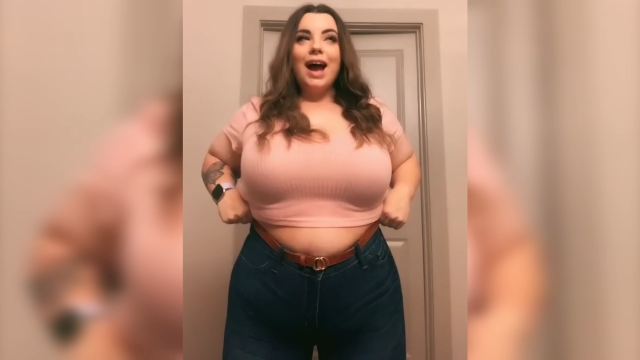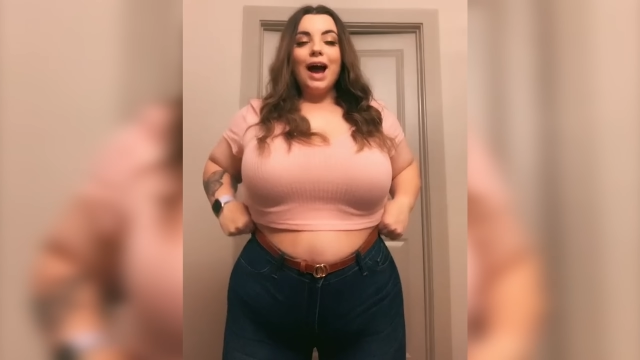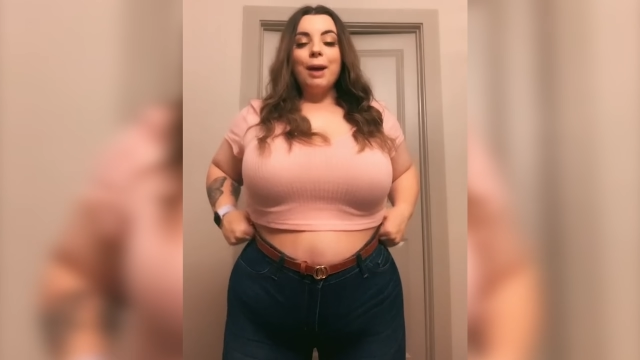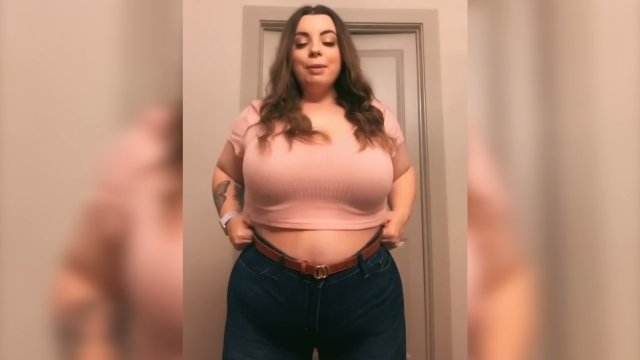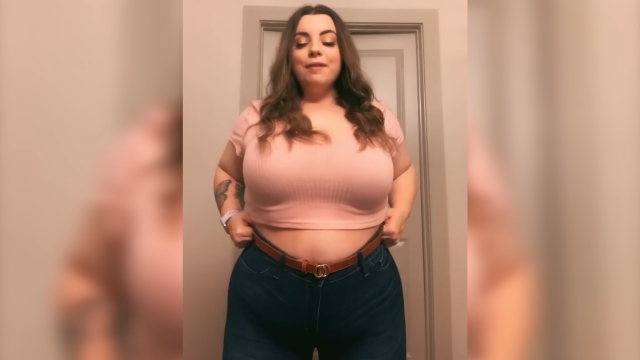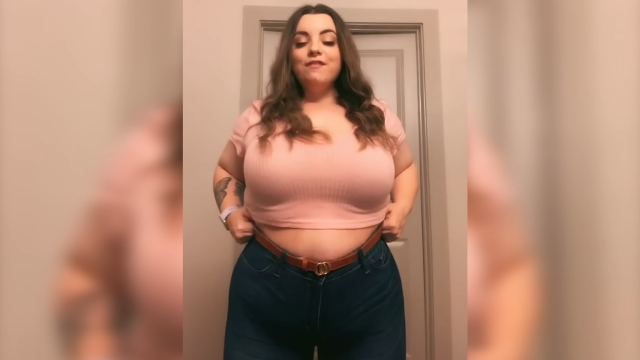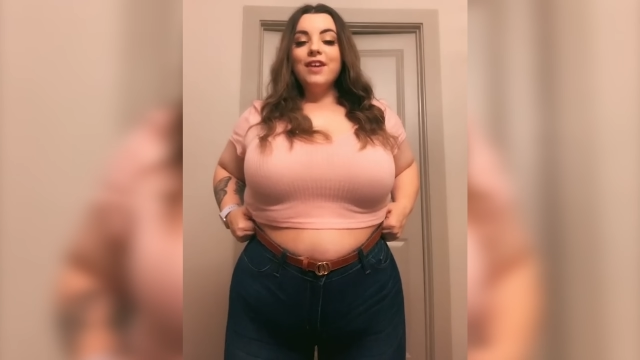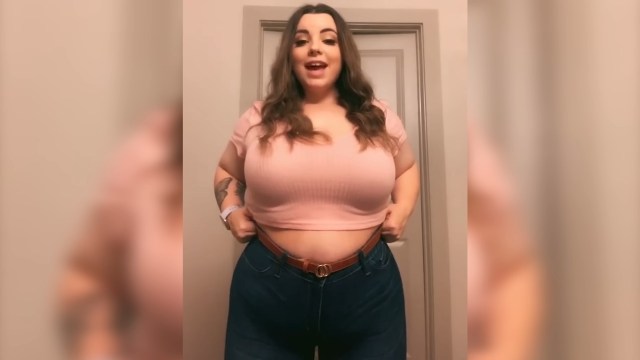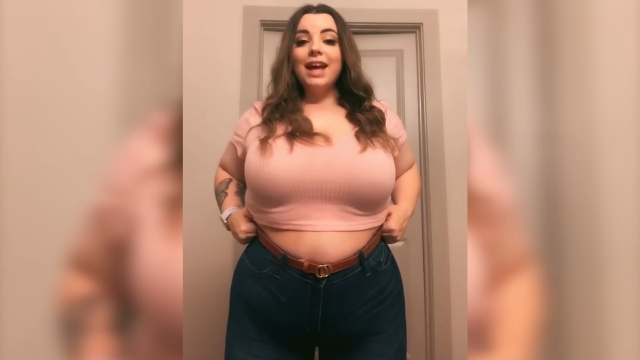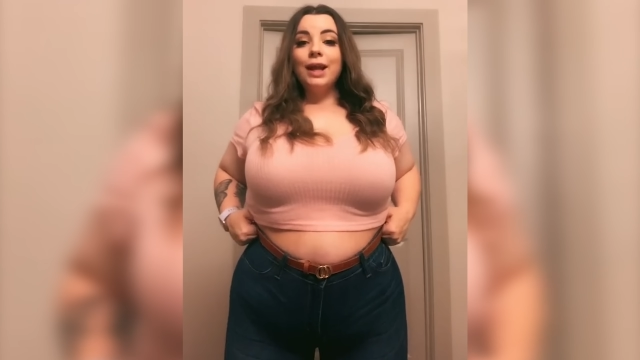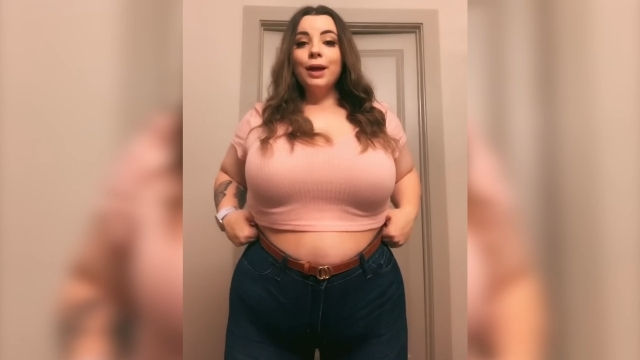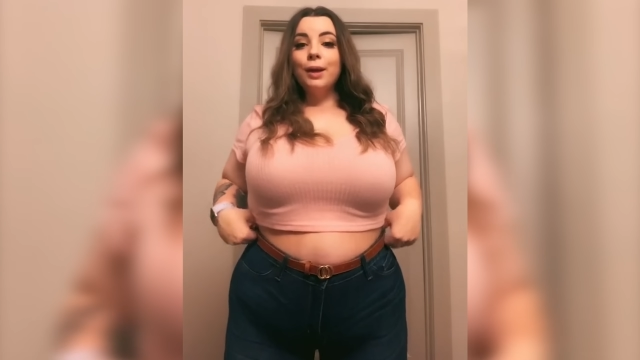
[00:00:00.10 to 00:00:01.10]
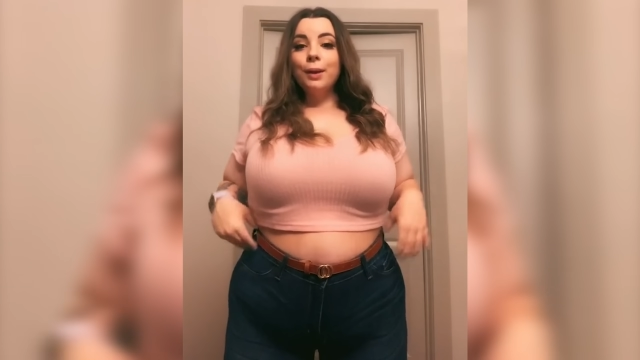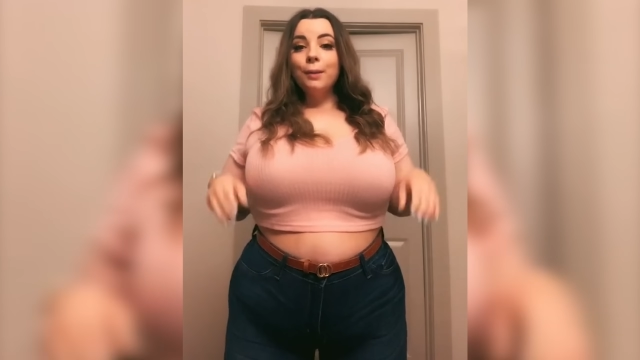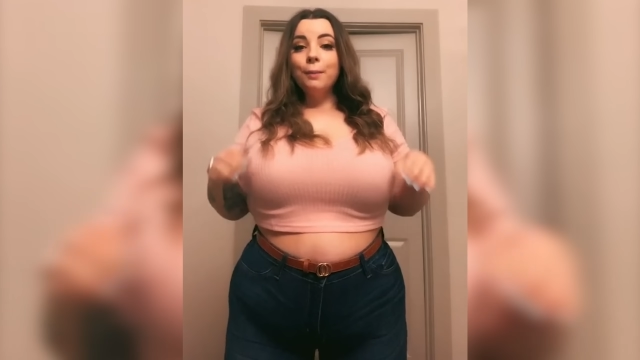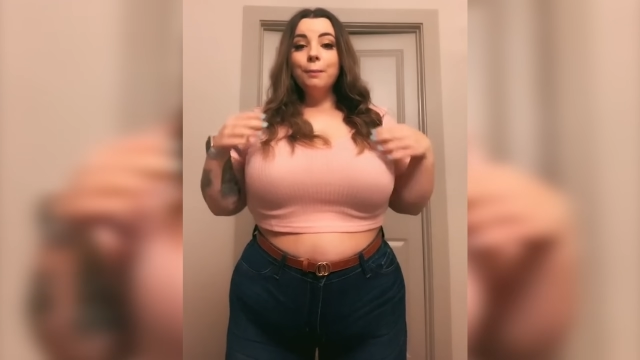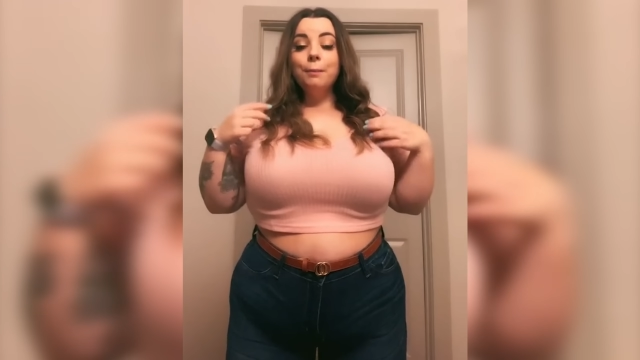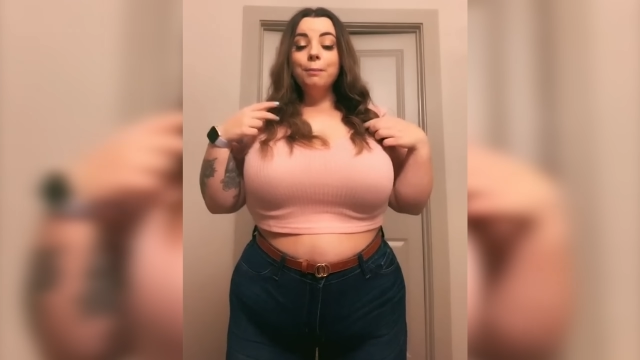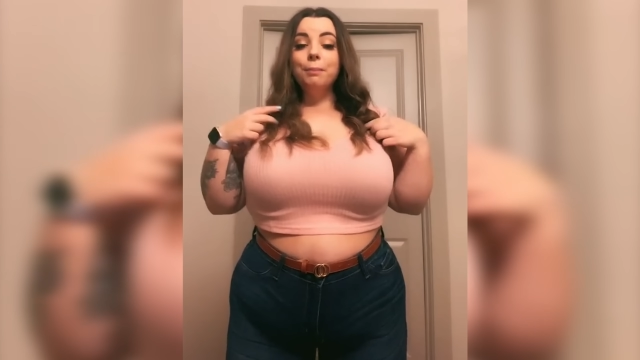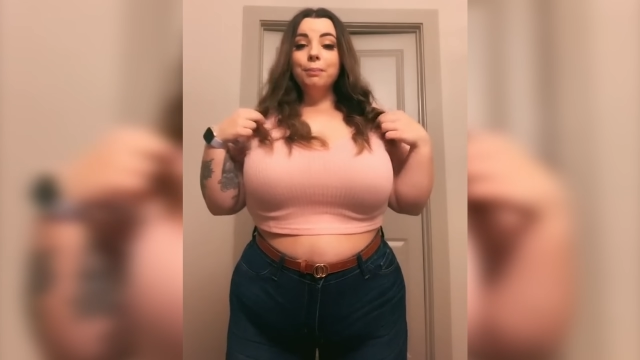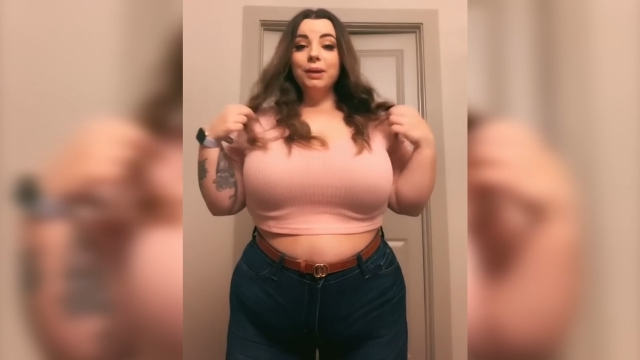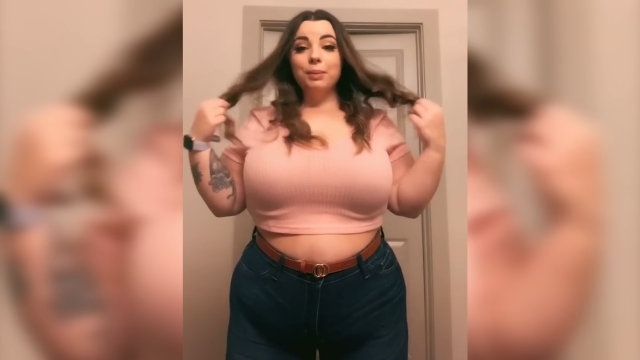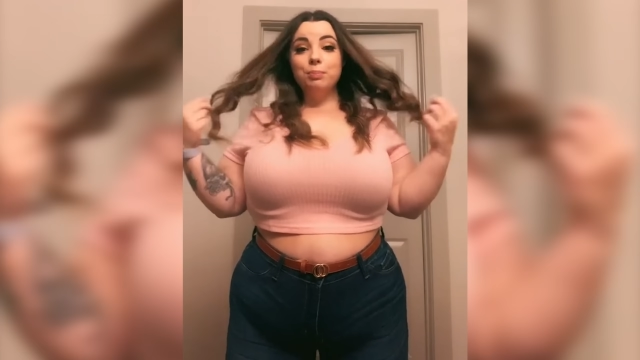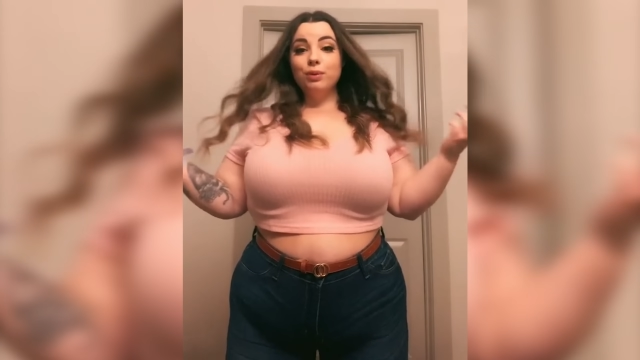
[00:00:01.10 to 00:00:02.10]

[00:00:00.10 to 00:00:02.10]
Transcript: I might be fat, but I'm